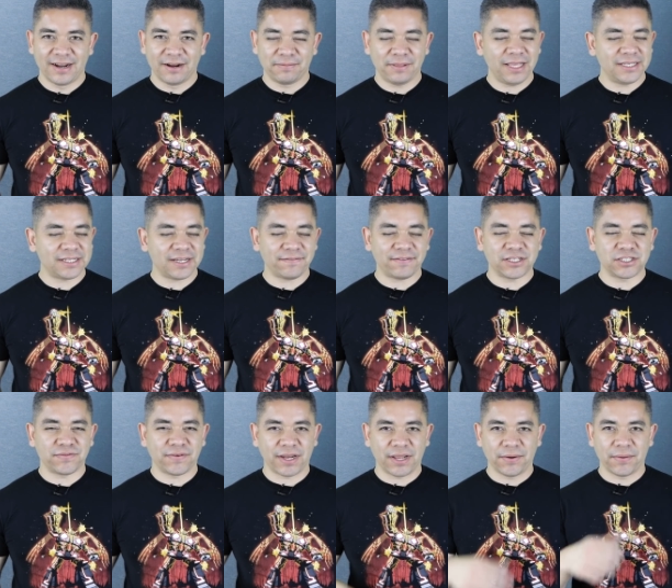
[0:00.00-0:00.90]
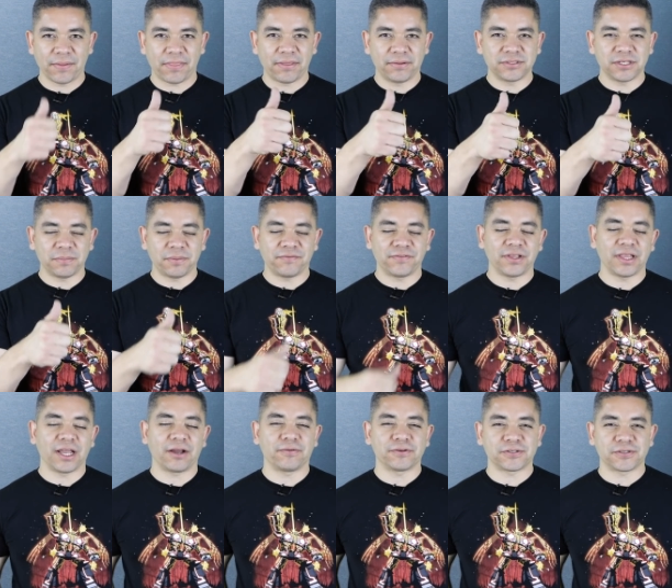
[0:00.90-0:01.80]
Please give this video a thumbs up if you
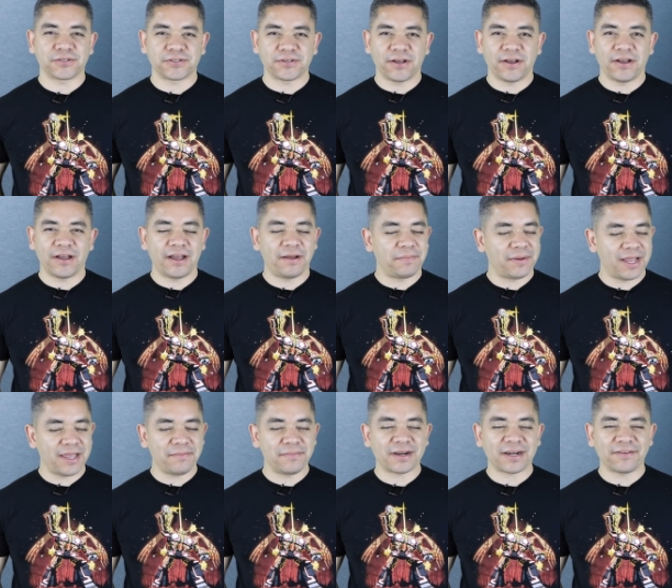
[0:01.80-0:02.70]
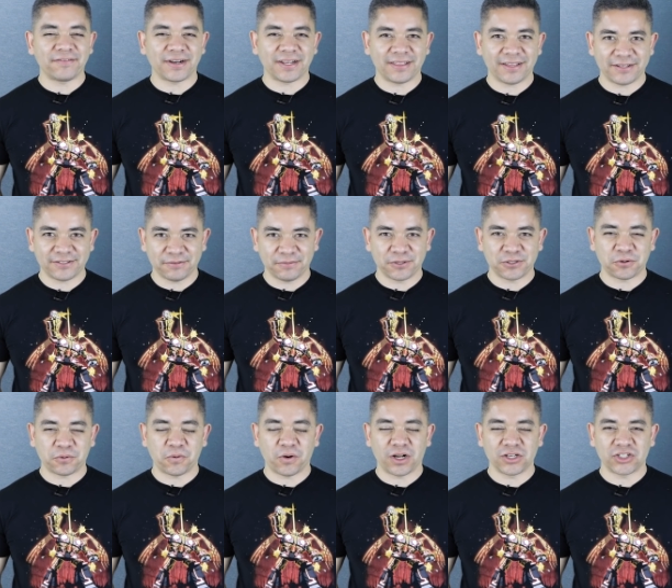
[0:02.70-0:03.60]
like what you saw. I'm Jaime Rivera, thanks so much
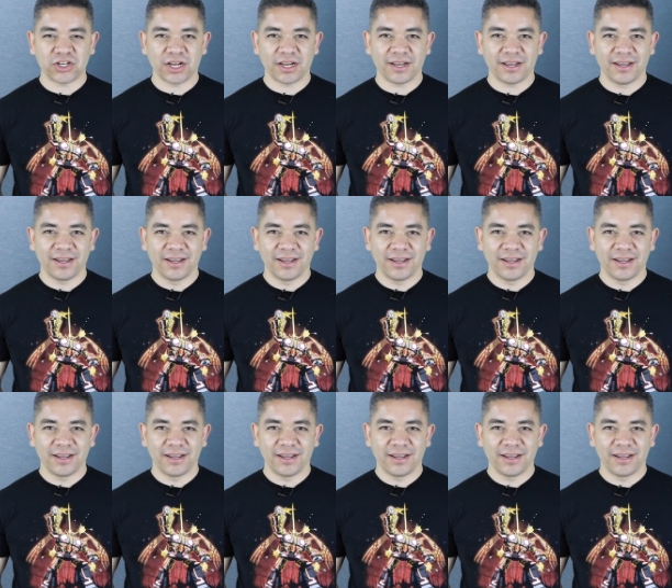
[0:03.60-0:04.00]
for watching.